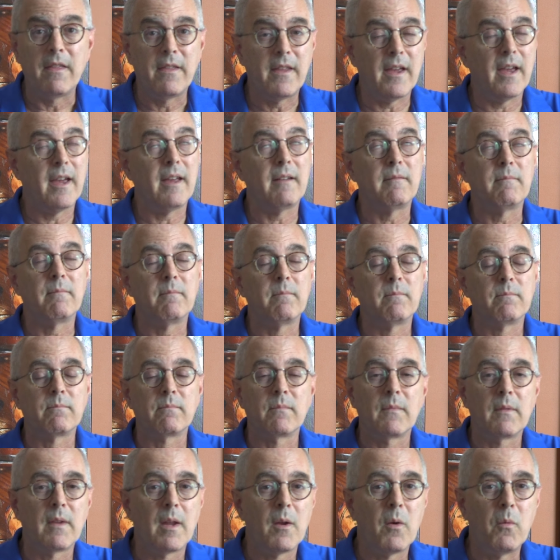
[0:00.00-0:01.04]
that
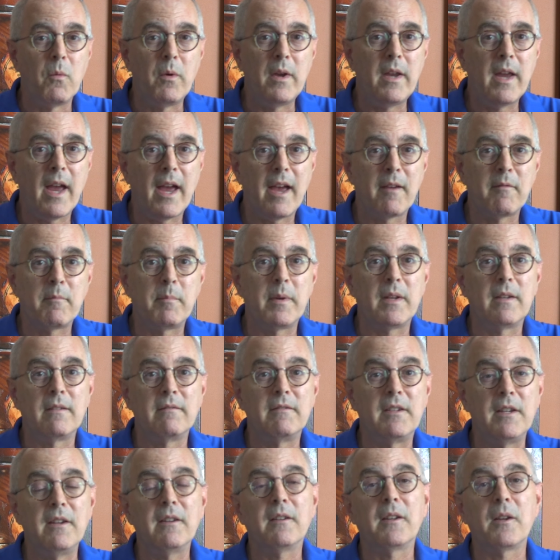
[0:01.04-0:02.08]
we have
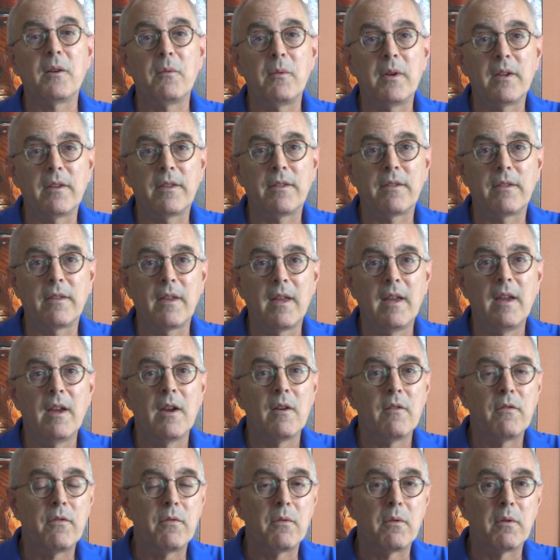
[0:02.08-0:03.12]
been dealing with
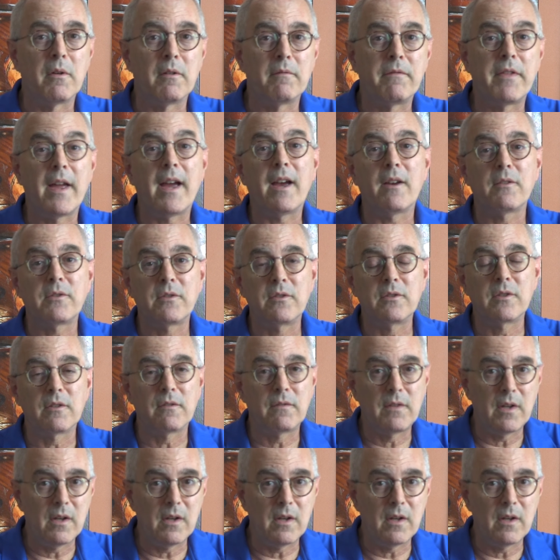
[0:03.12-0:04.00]
for thousands of